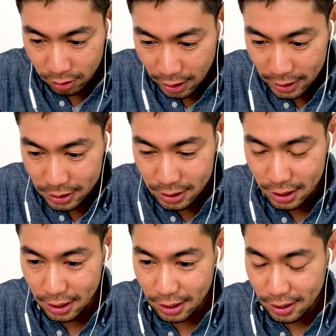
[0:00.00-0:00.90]
lines,
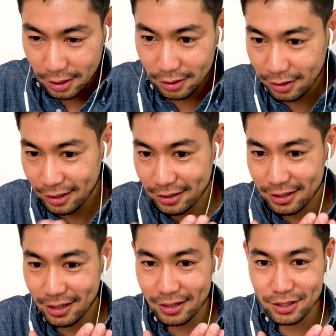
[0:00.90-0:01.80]

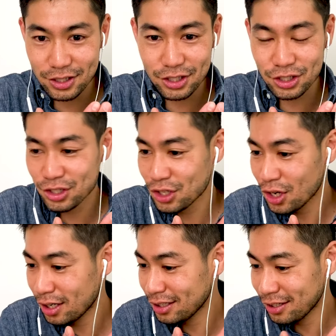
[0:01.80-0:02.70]
like.
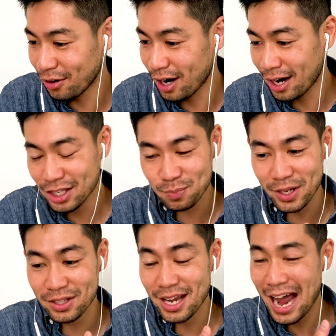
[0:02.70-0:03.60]
So, you know, I
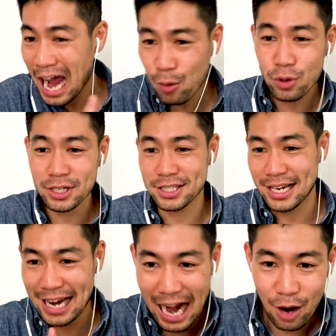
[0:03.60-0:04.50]
spend hours
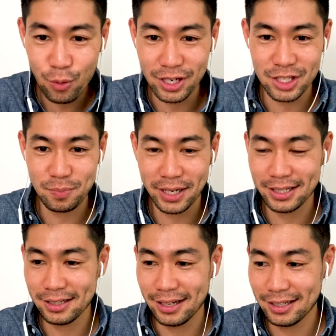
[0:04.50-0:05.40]
and hours,
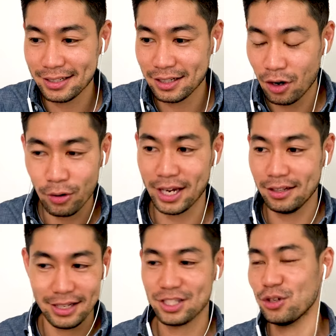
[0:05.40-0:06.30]
but like, okay,
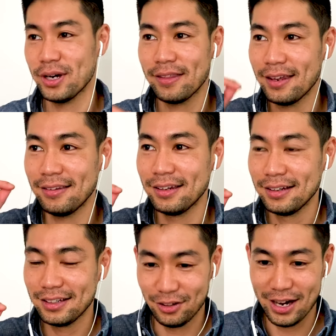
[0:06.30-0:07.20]
let's do it. Then,
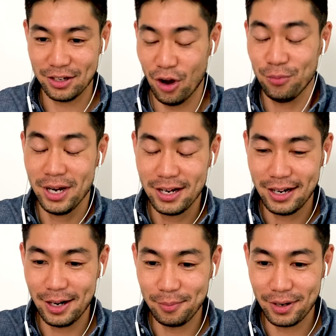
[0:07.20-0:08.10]
you know, at home,
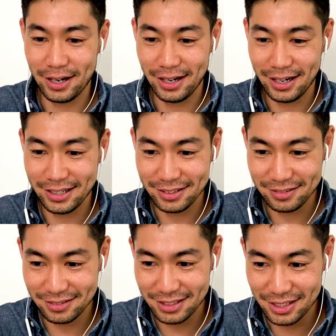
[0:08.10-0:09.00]
I
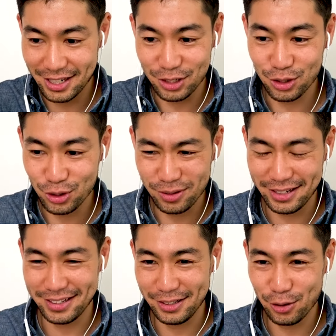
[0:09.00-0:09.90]
decided to do
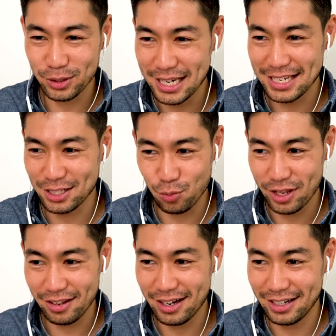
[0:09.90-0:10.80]
like a little test
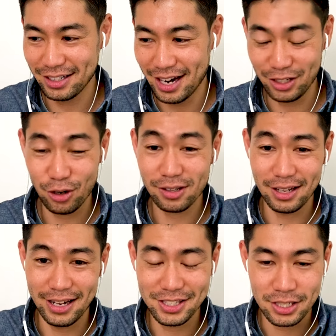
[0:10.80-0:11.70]
whether I know the
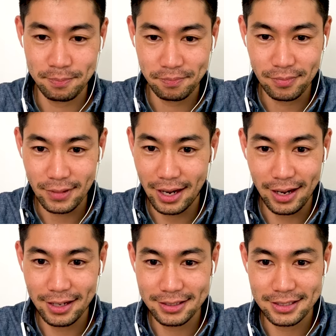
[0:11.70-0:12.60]
lines,
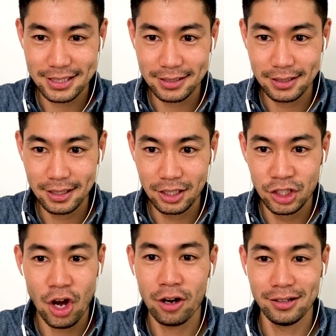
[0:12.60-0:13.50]
and
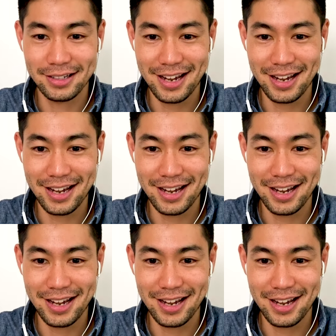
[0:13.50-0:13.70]
none